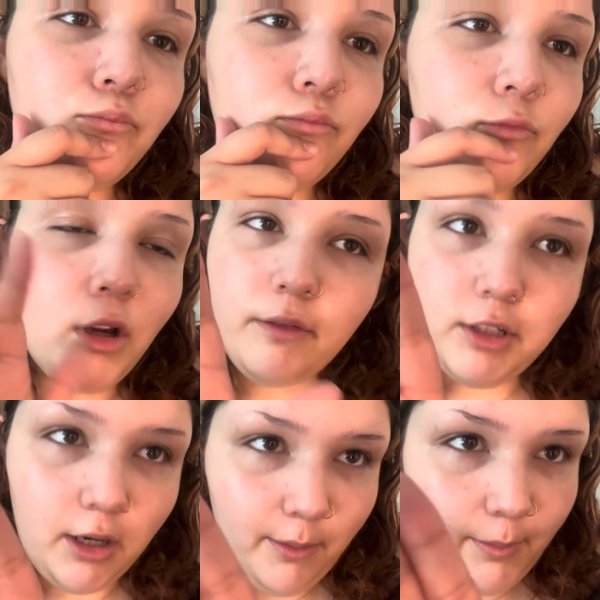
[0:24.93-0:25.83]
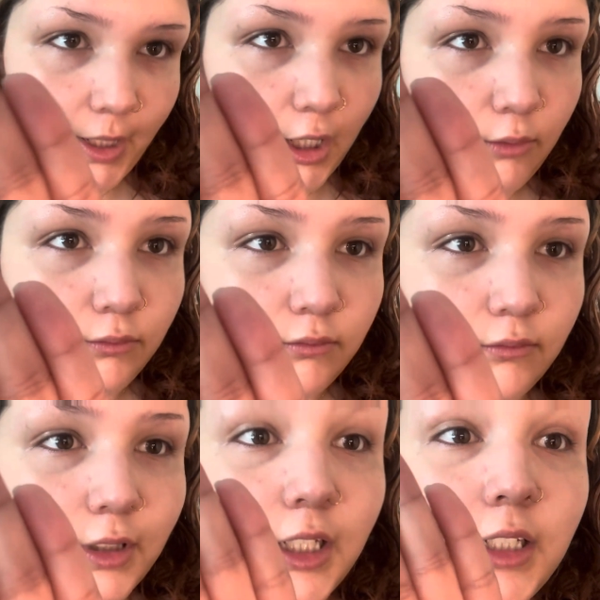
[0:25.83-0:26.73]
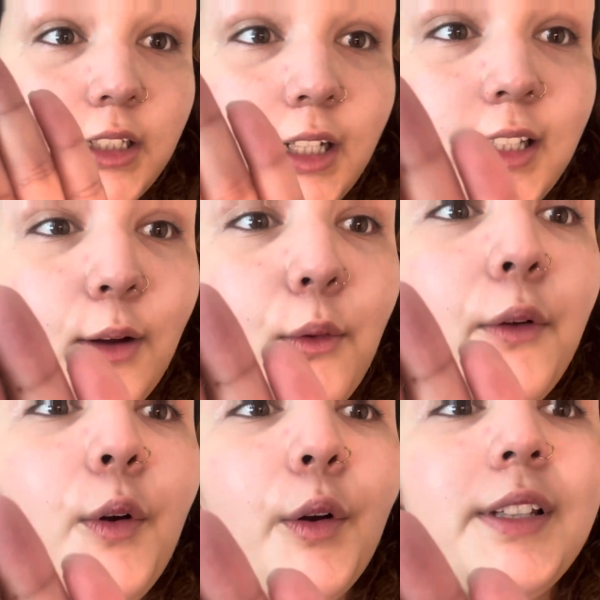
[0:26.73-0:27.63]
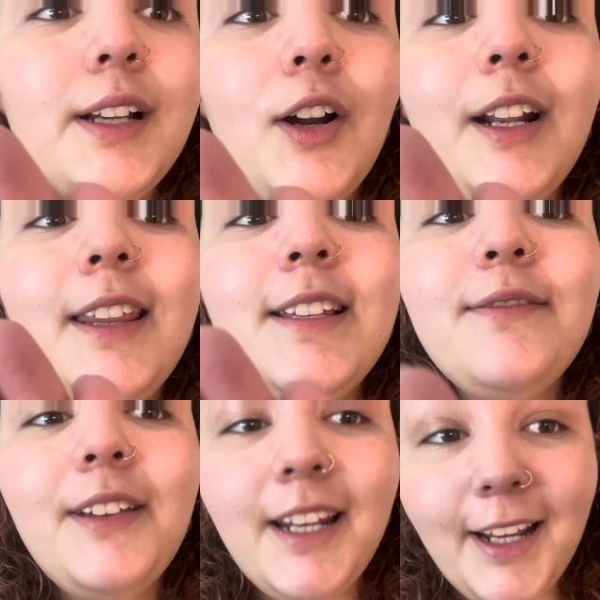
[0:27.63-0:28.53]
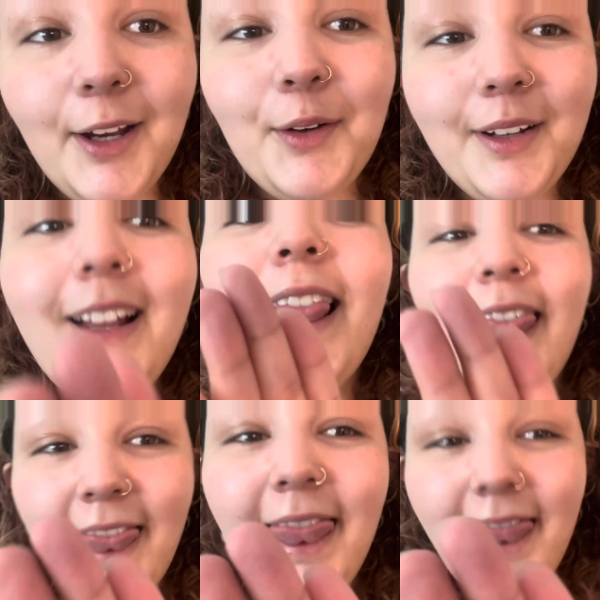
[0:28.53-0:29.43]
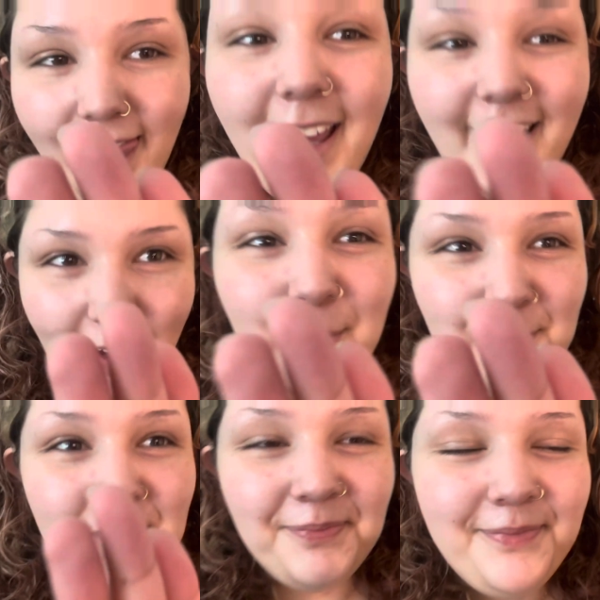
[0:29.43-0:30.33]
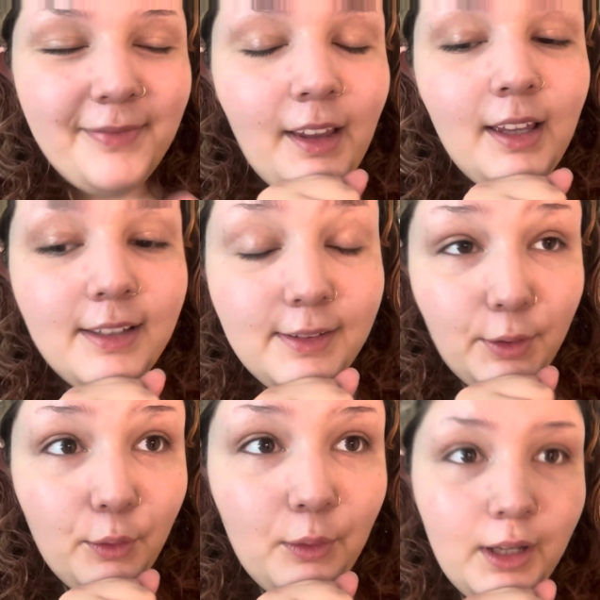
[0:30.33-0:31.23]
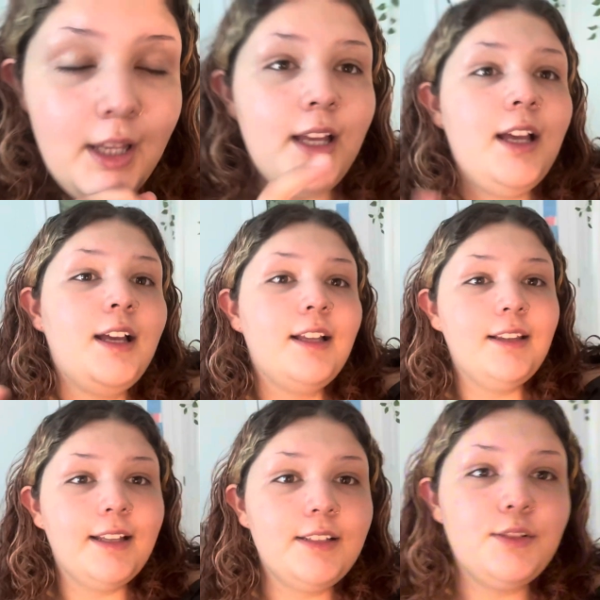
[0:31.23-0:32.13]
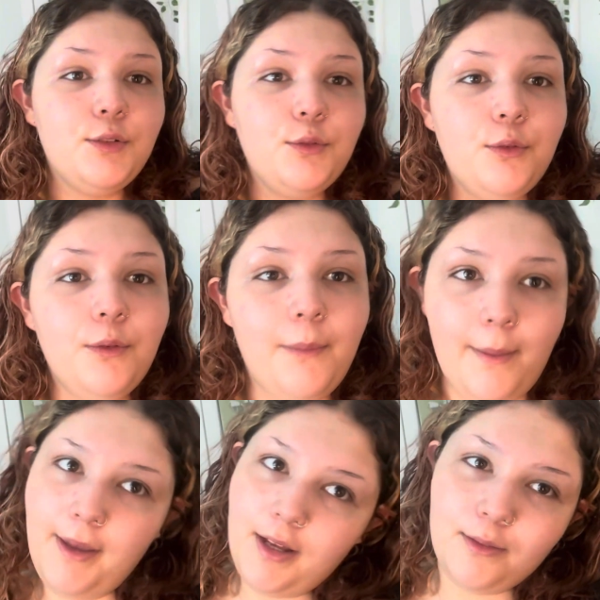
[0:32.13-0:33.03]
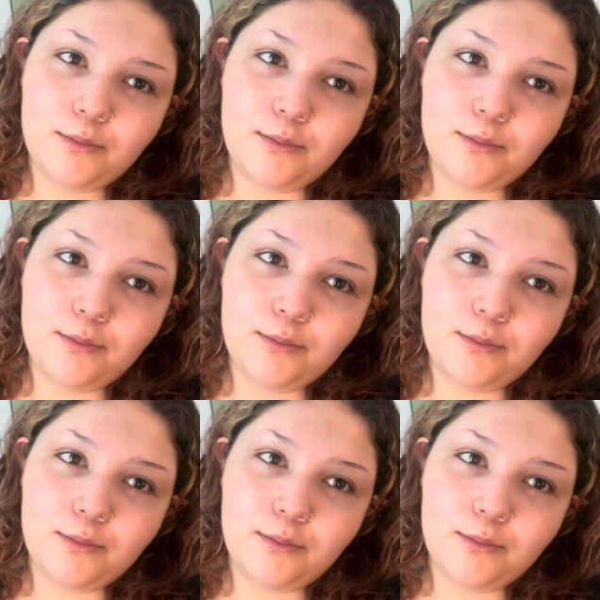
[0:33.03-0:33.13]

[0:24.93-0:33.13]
Don't even talk about my hair because that's not what we're focusing on in this video. Okay, so let's do my makeup.